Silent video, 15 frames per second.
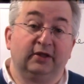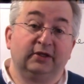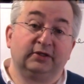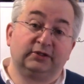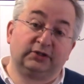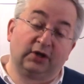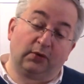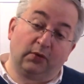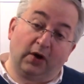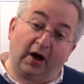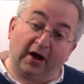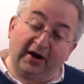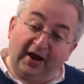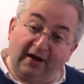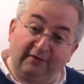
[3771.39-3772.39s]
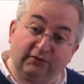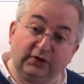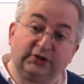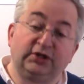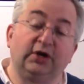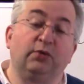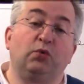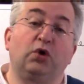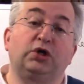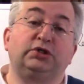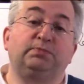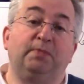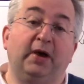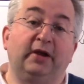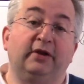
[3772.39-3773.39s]
So on average, it works
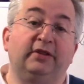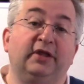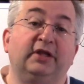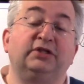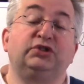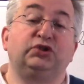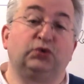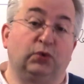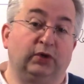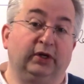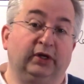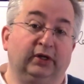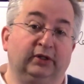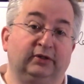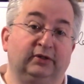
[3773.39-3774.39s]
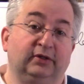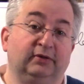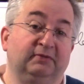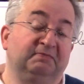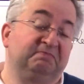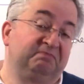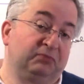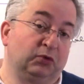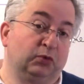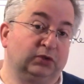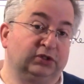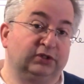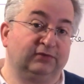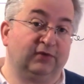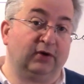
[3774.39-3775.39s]
better than sorting it, which
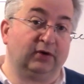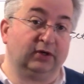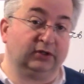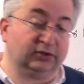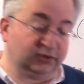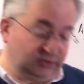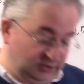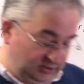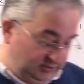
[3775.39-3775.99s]
is very interesting.